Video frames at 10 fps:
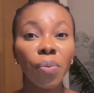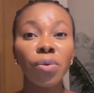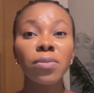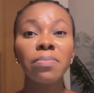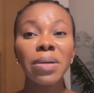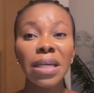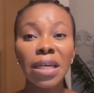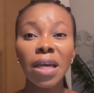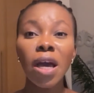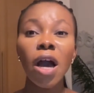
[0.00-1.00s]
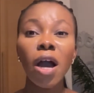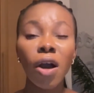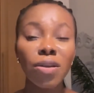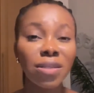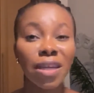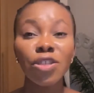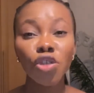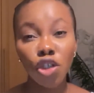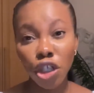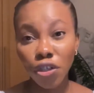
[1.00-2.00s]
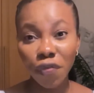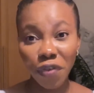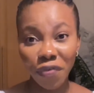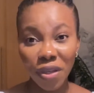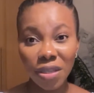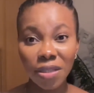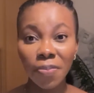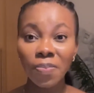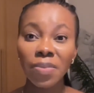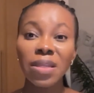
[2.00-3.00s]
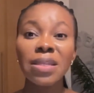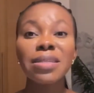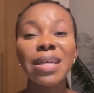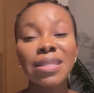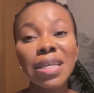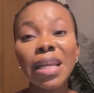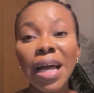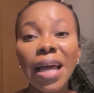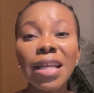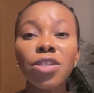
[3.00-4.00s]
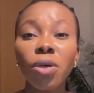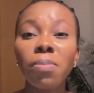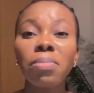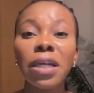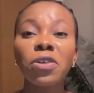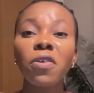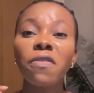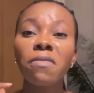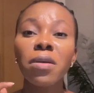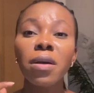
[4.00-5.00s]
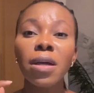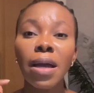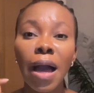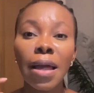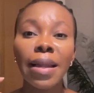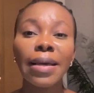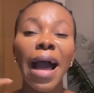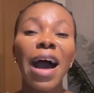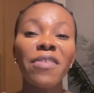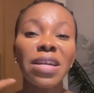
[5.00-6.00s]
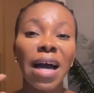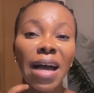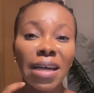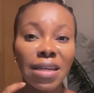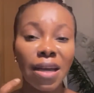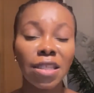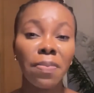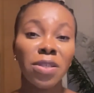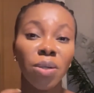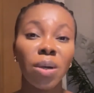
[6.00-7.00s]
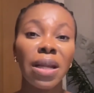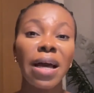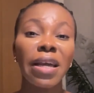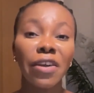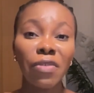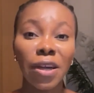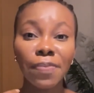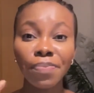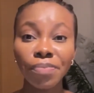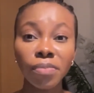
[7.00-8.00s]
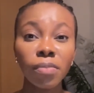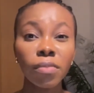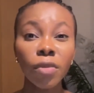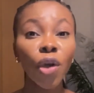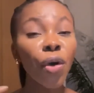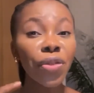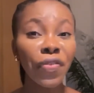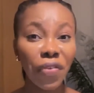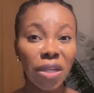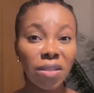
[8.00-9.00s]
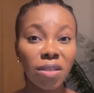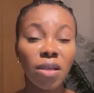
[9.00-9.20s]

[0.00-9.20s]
would be constant touching of your face. Certain clients complain of like having acne at a particular area on the face.